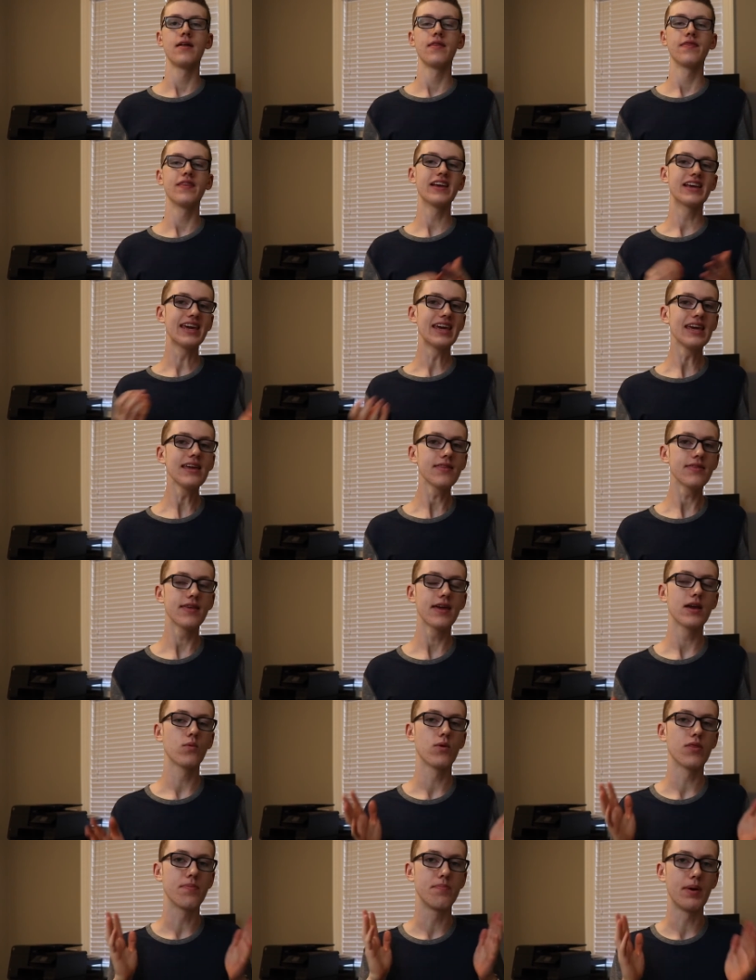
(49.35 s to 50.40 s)
The key
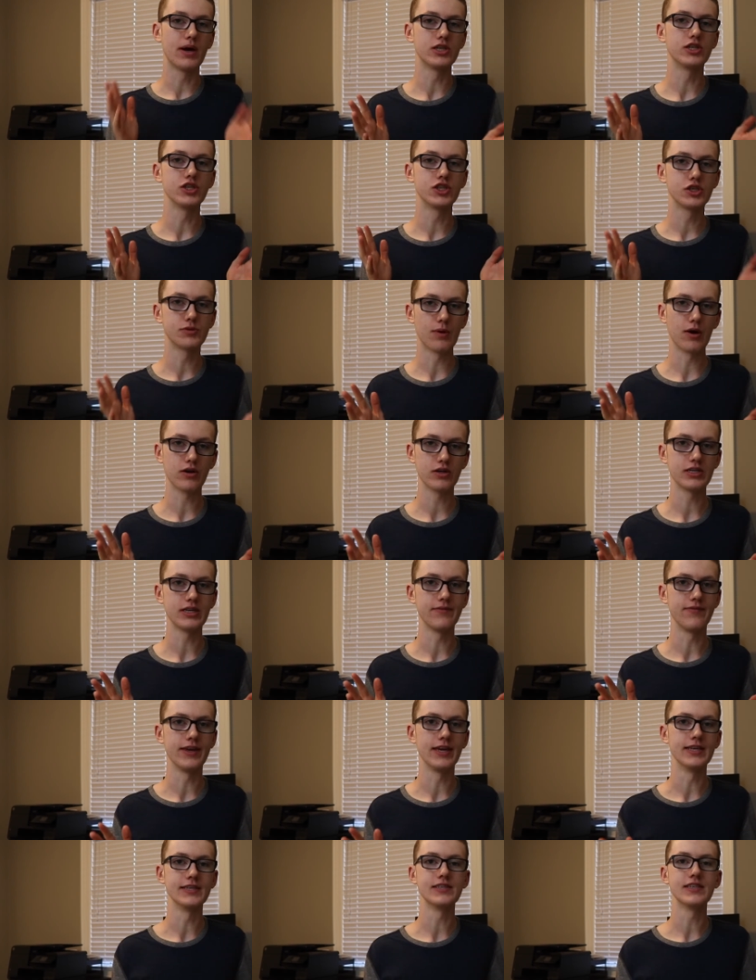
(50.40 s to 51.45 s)
thing with budget smart
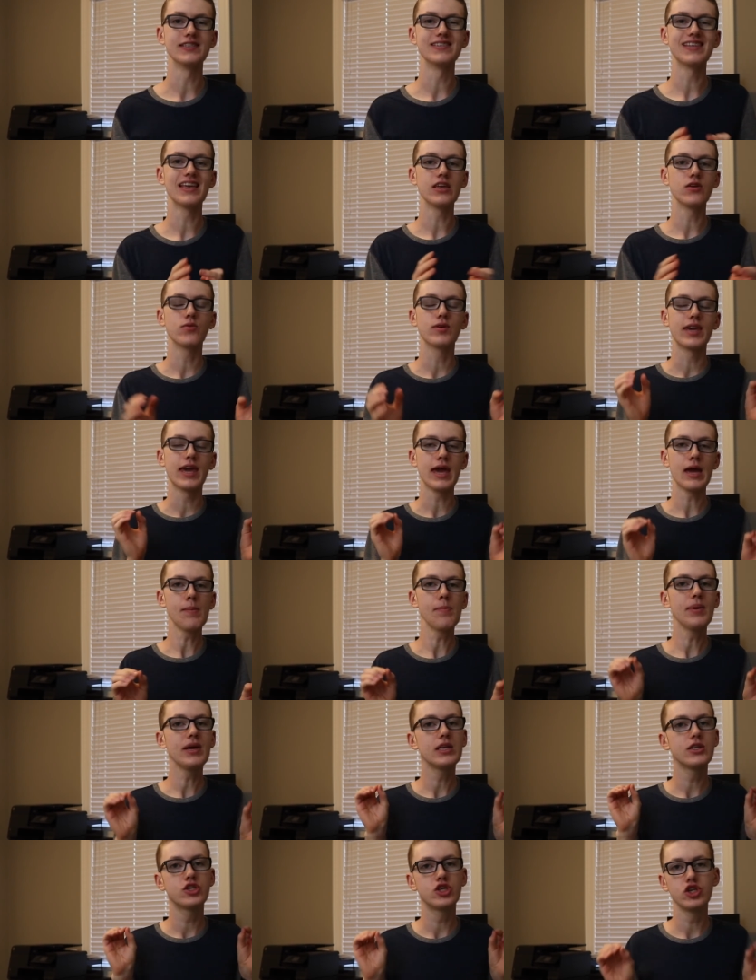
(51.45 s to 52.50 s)
TVs is that you can't
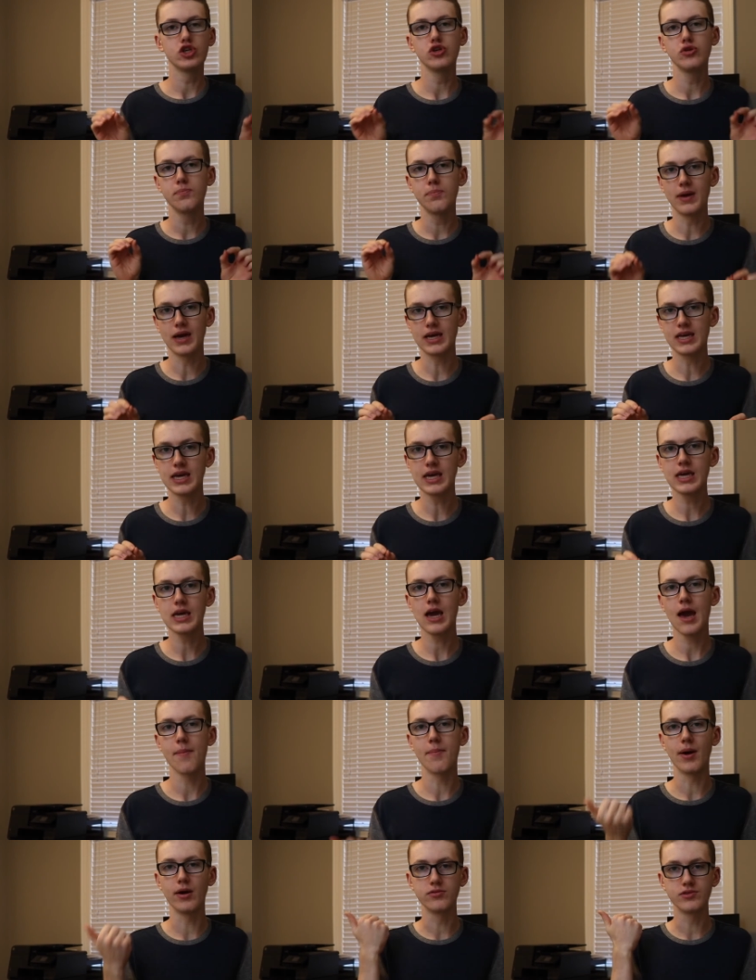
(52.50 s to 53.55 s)
be too picky
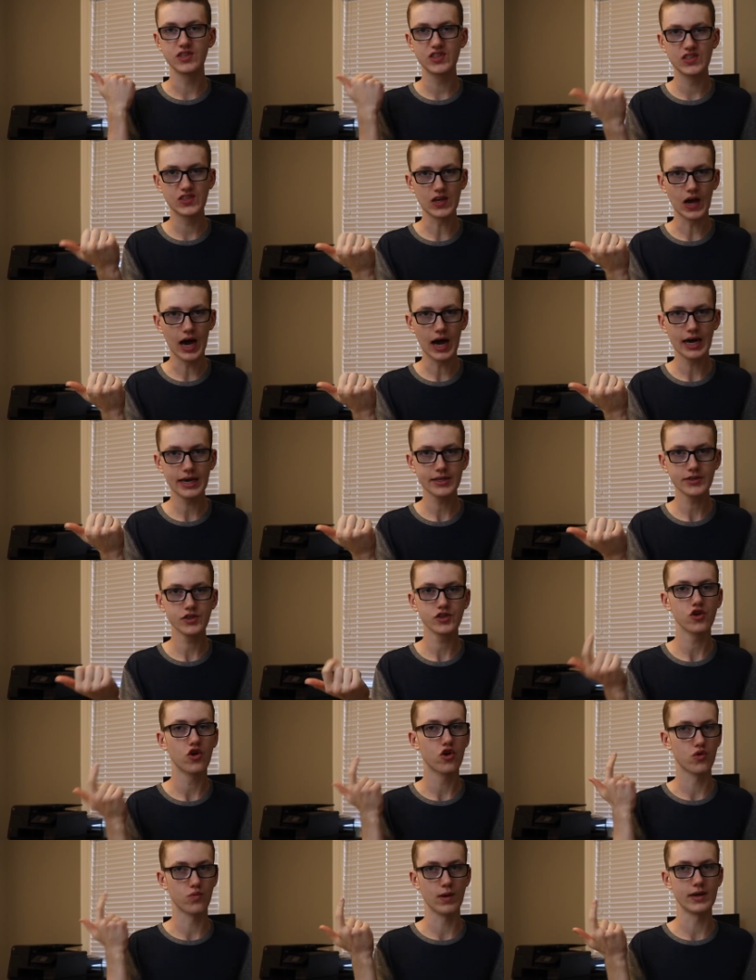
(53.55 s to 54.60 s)
about
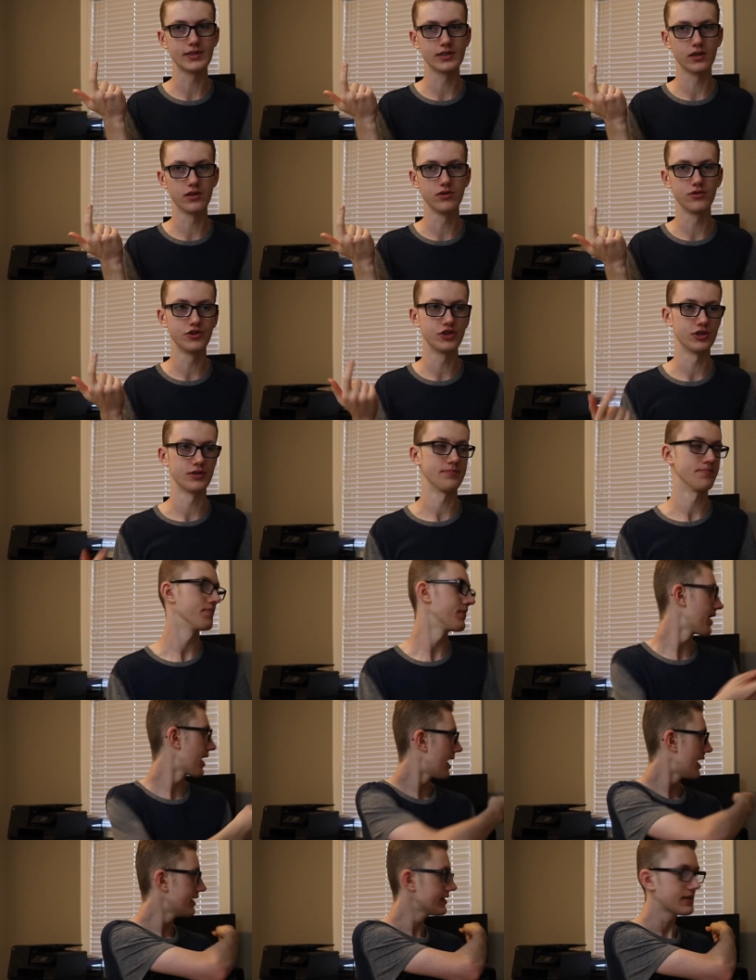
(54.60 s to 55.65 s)
size or resolution.
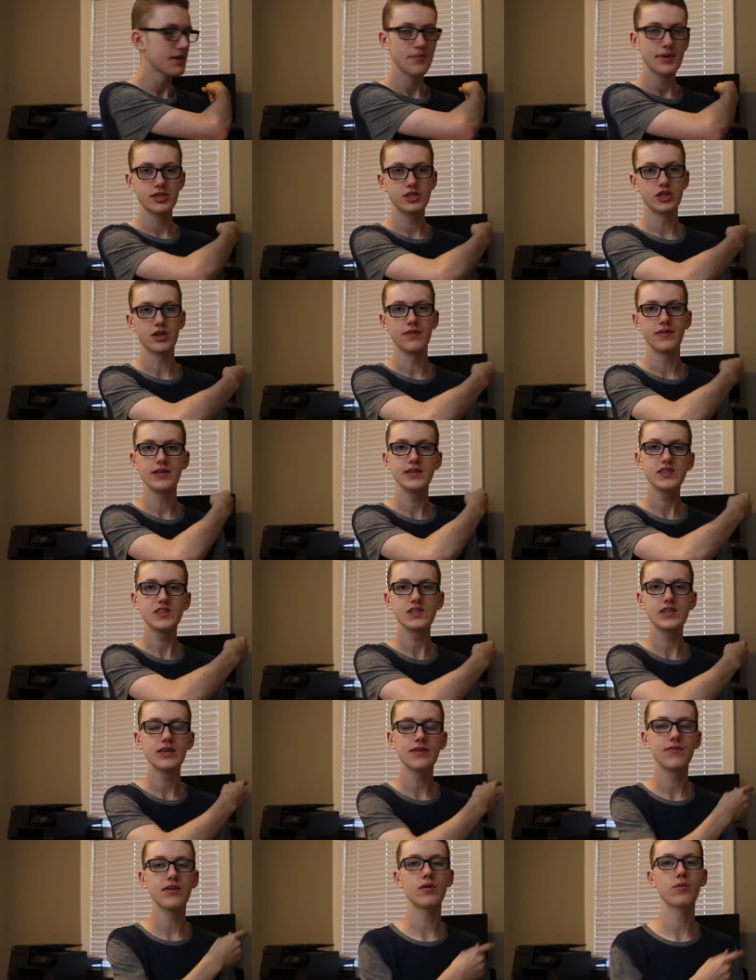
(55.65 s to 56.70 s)
As I mentioned, this
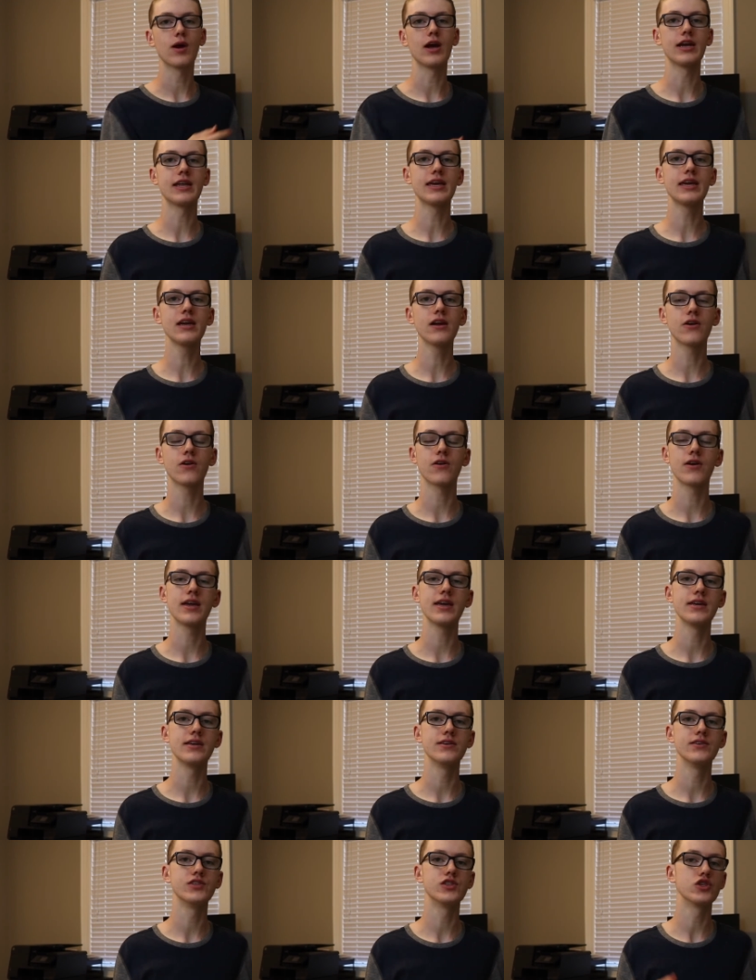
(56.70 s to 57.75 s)
TV right here
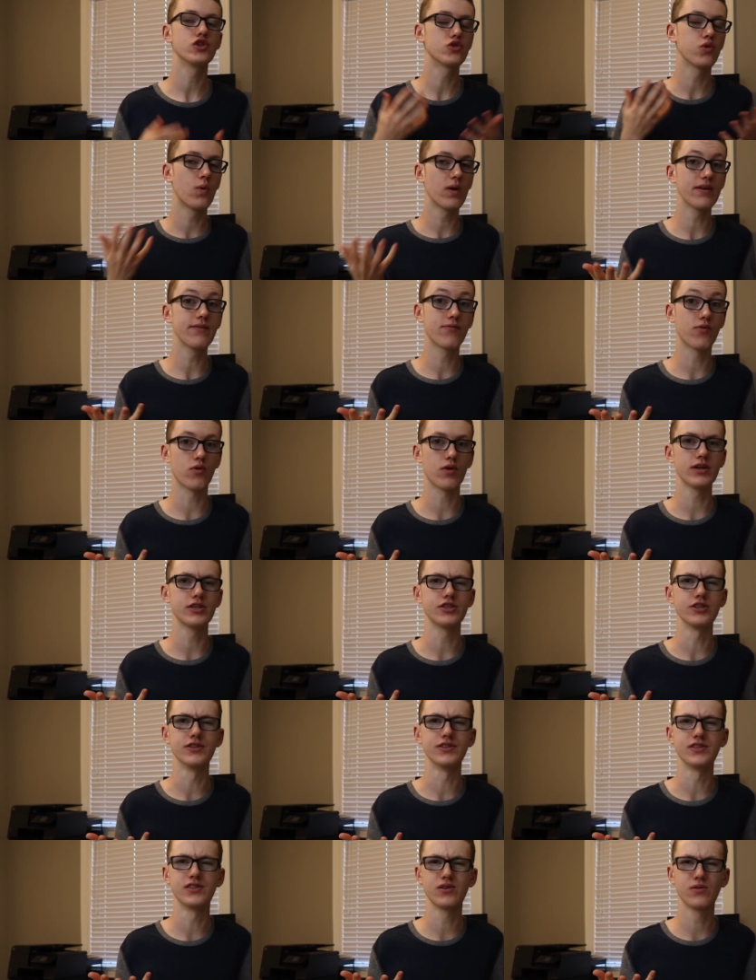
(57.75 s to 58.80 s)
is 24
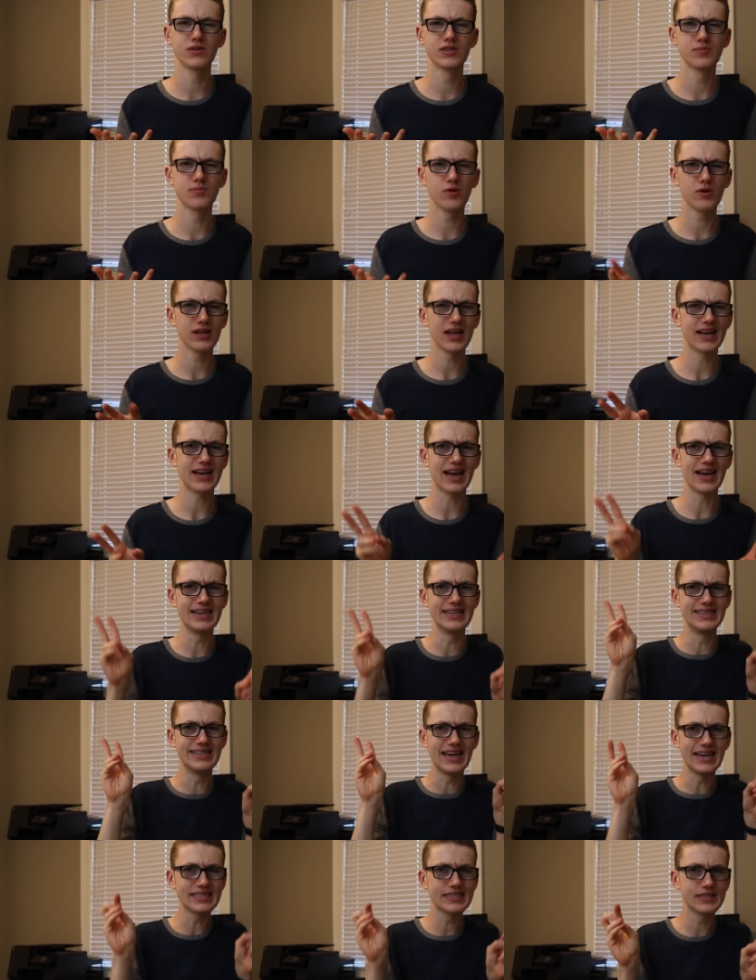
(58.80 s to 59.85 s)
inches, so it's more like a
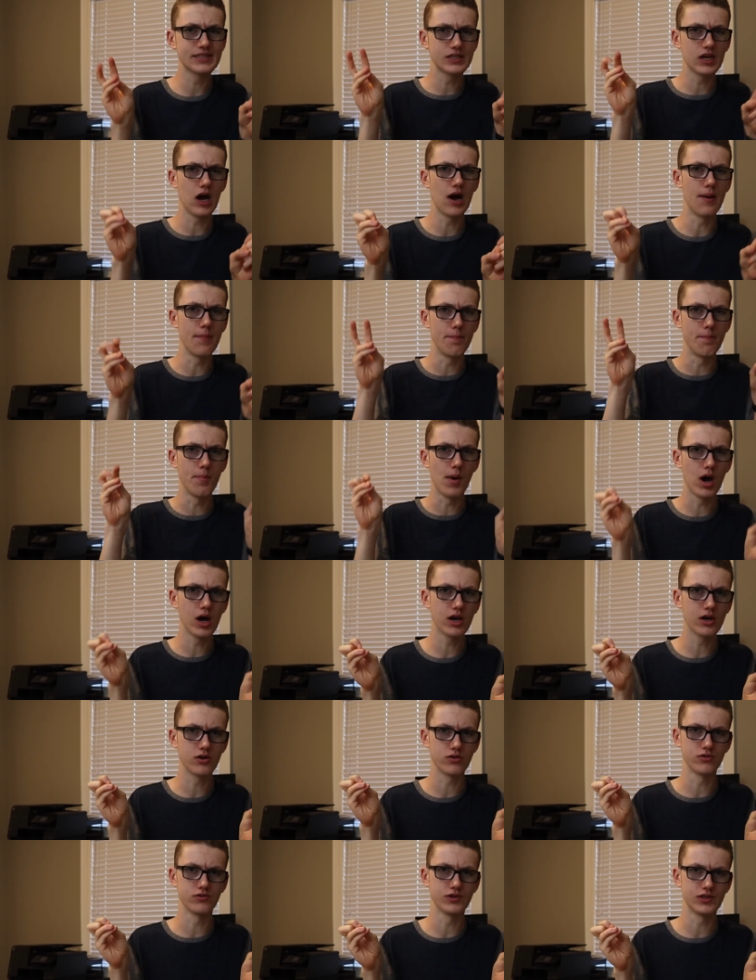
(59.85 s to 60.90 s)
desktop
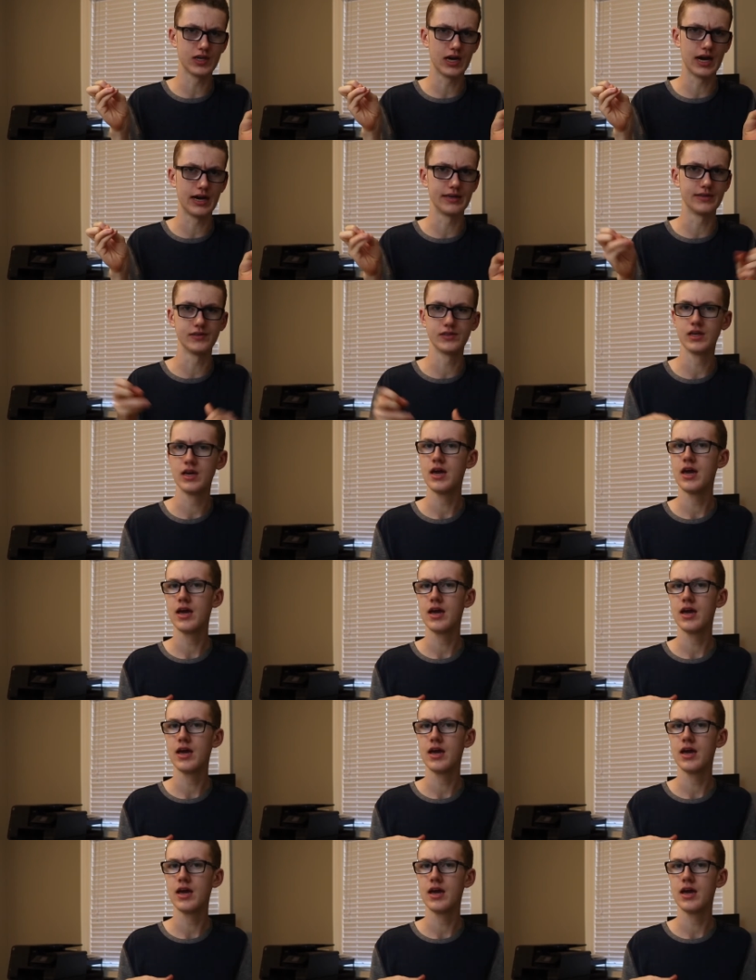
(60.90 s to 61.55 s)
monitor size.